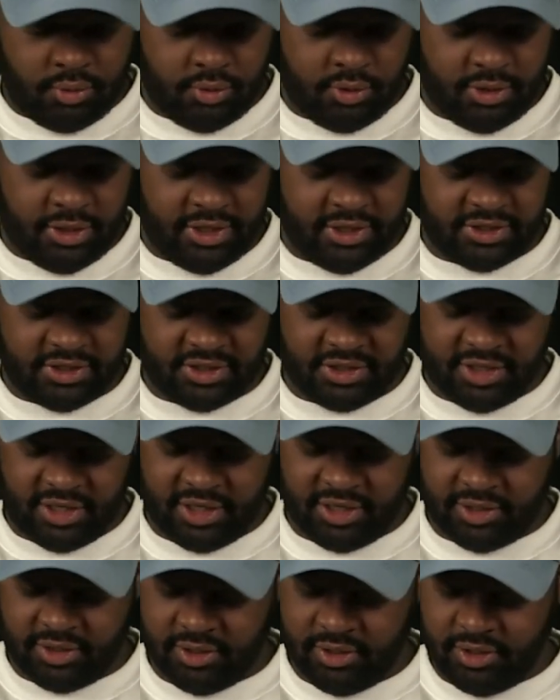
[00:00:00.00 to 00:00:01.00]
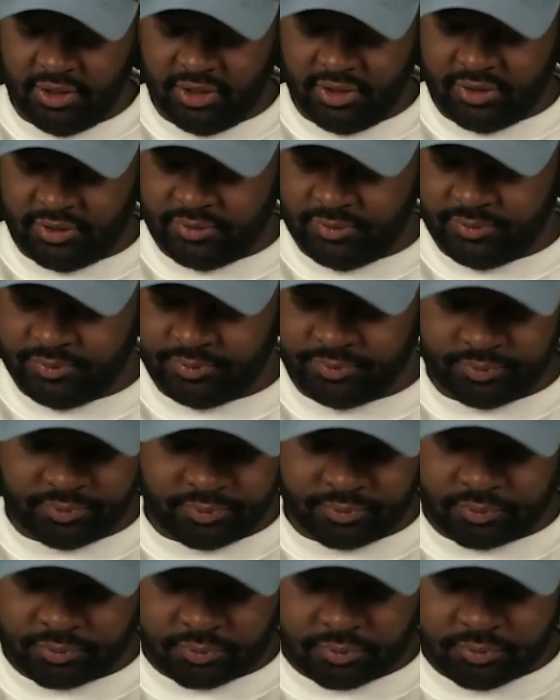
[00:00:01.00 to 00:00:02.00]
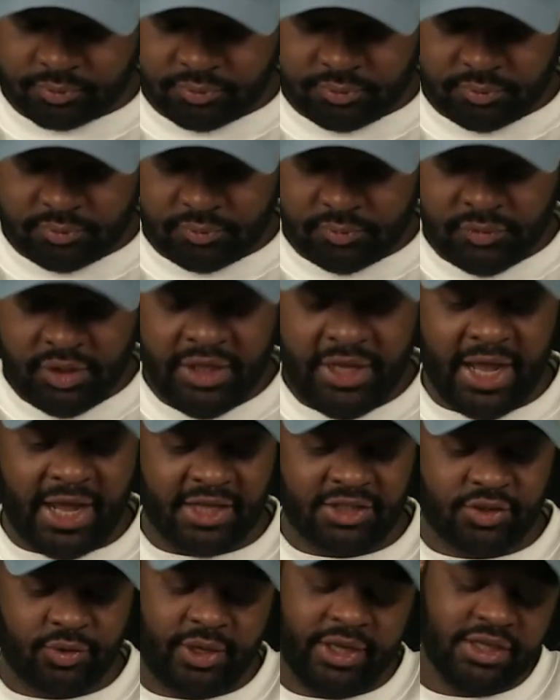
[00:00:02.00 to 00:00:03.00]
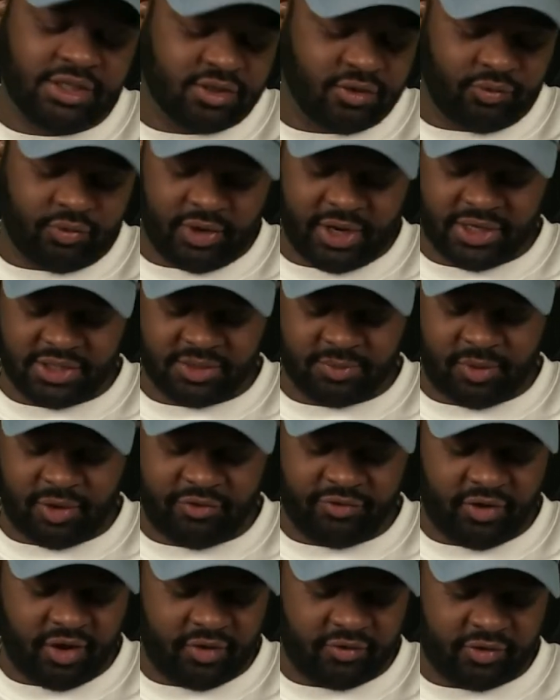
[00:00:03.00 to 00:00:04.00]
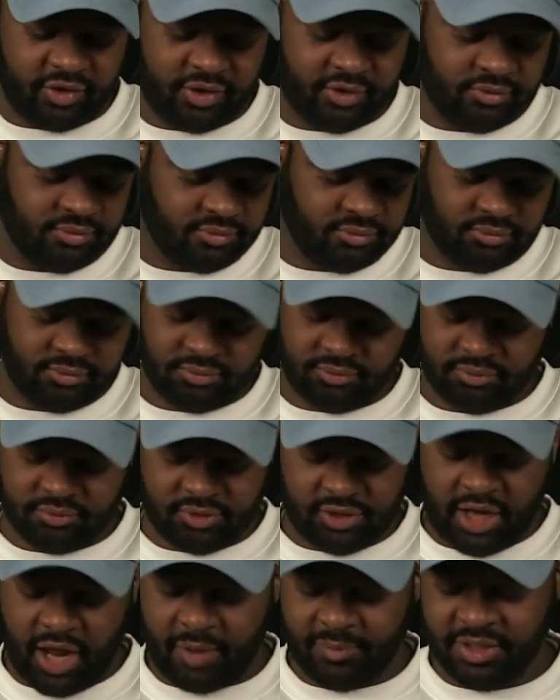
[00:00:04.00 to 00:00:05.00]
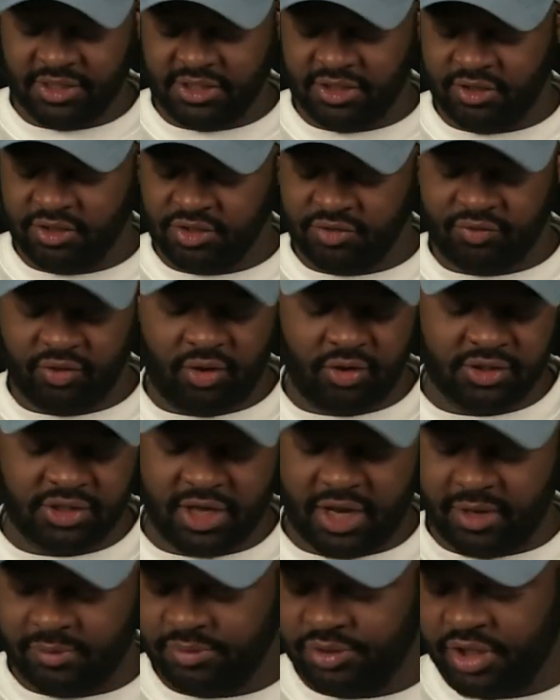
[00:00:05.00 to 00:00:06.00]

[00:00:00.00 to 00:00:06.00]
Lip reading: Let's take a look. Yeah, so East of West, my favorite comic series of all time.